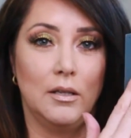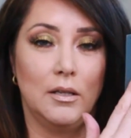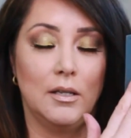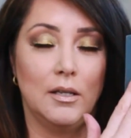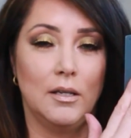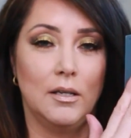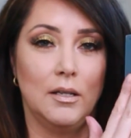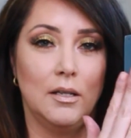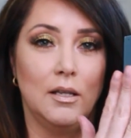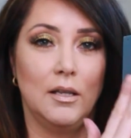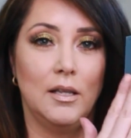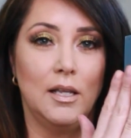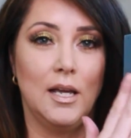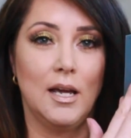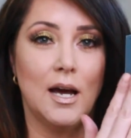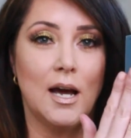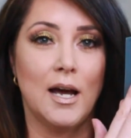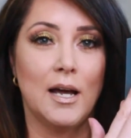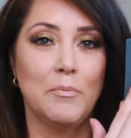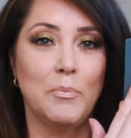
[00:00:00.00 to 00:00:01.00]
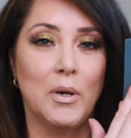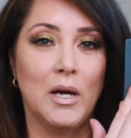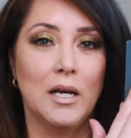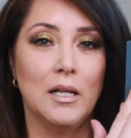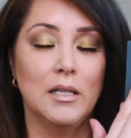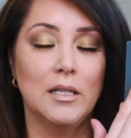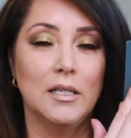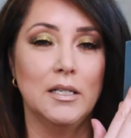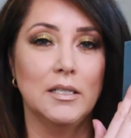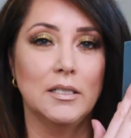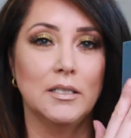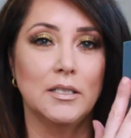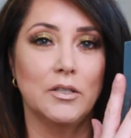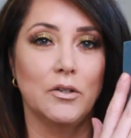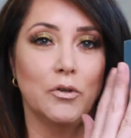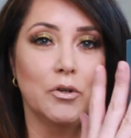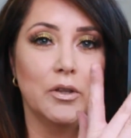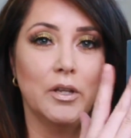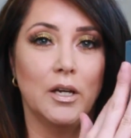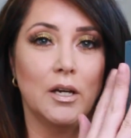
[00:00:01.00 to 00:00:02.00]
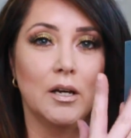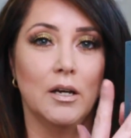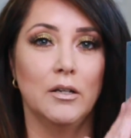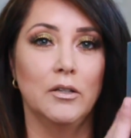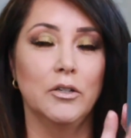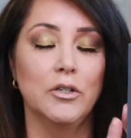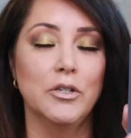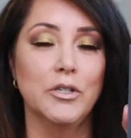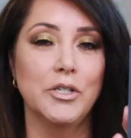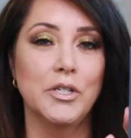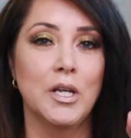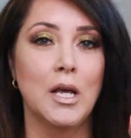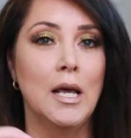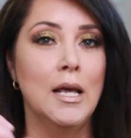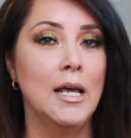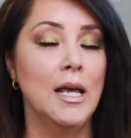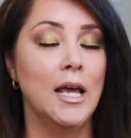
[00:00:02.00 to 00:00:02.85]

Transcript: the eye palettes or the colors,